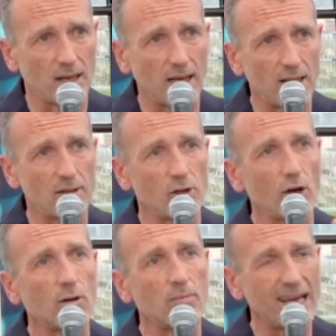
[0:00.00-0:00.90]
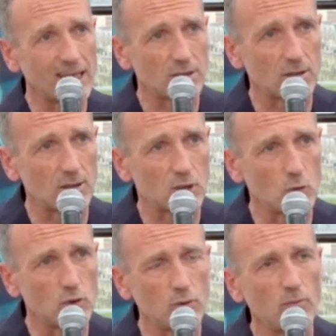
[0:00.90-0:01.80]
and the young managers
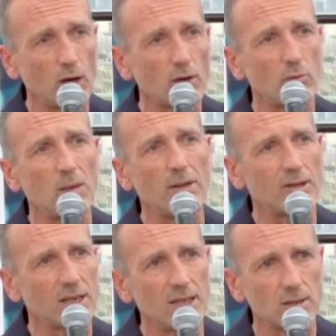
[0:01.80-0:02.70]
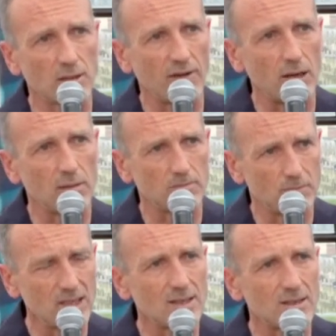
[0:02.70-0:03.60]
who tomorrow will be the leaders of our
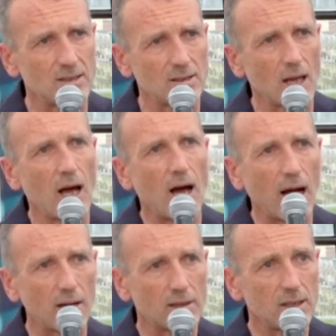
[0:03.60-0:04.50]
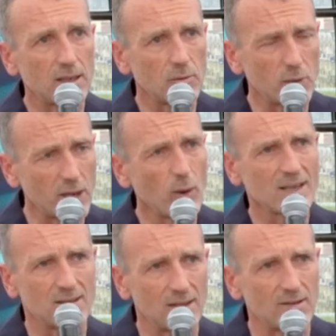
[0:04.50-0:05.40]
businesses are
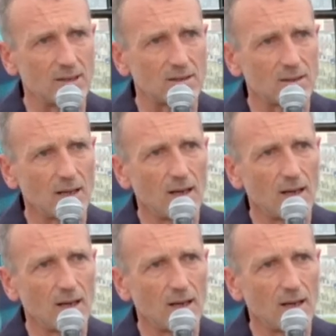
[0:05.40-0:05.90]
requesting this.